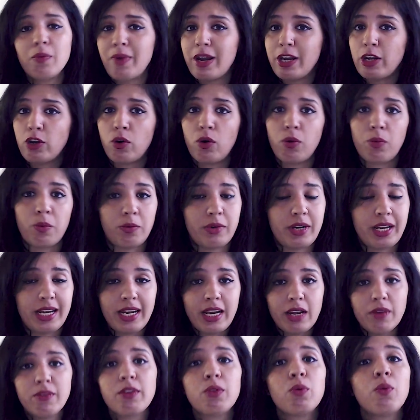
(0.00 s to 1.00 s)
When you're
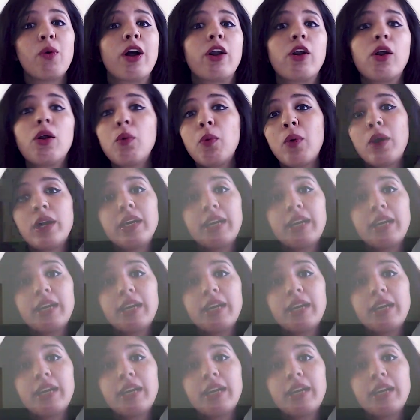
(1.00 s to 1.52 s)
dealing with one-on-one